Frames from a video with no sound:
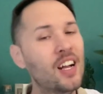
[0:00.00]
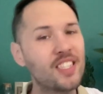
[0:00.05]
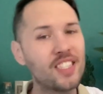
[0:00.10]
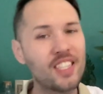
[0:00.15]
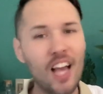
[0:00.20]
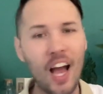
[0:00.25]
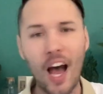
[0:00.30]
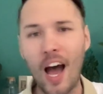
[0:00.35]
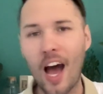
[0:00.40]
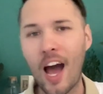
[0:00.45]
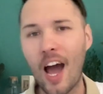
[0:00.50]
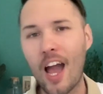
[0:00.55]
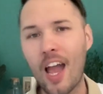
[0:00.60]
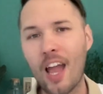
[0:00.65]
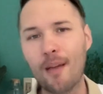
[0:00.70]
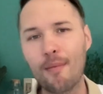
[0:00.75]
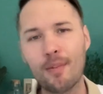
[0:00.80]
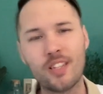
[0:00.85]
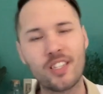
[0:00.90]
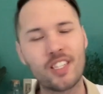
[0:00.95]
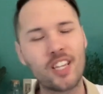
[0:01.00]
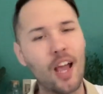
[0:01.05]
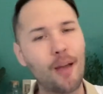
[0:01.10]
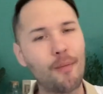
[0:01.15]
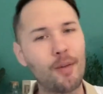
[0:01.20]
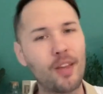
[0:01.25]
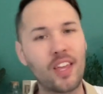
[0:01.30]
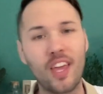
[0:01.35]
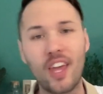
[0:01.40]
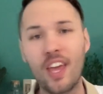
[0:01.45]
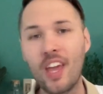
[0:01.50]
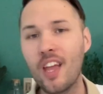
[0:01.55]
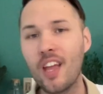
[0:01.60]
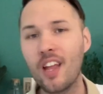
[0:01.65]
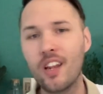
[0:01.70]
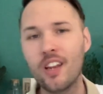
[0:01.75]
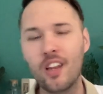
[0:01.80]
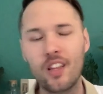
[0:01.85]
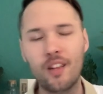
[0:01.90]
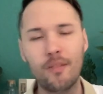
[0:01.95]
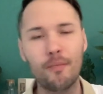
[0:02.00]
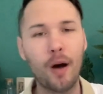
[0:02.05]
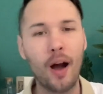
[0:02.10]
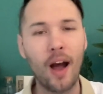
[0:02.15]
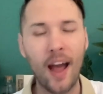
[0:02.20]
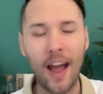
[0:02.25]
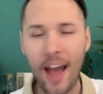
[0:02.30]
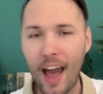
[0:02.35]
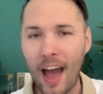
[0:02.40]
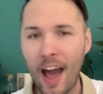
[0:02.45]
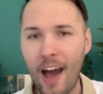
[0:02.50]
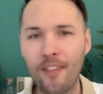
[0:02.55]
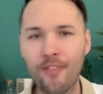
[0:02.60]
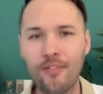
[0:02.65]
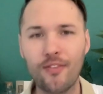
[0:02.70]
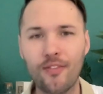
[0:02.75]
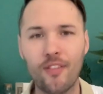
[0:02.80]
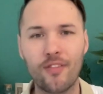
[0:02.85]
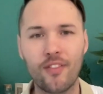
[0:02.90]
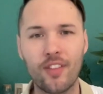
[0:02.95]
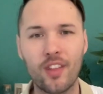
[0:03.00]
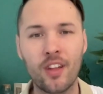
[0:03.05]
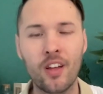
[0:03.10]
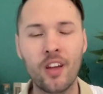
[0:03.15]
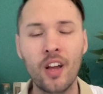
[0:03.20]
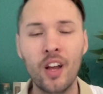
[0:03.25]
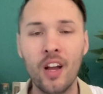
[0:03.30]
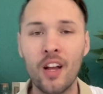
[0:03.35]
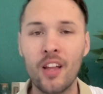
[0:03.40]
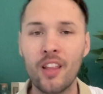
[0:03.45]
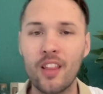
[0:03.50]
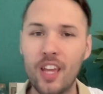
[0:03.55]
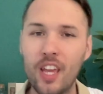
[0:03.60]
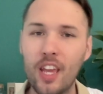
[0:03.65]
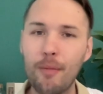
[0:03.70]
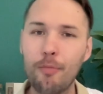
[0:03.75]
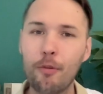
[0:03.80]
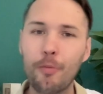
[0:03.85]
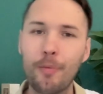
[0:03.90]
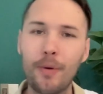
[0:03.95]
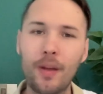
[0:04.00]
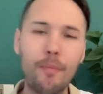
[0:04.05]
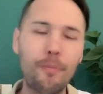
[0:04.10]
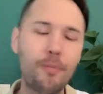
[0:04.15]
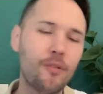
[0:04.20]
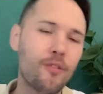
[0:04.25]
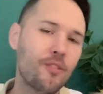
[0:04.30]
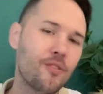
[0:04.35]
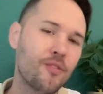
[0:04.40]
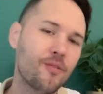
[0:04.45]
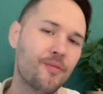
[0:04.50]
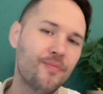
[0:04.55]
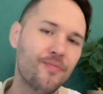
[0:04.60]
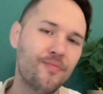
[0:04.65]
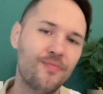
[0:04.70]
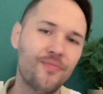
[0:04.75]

time and time again in behalf of the Hebrew people.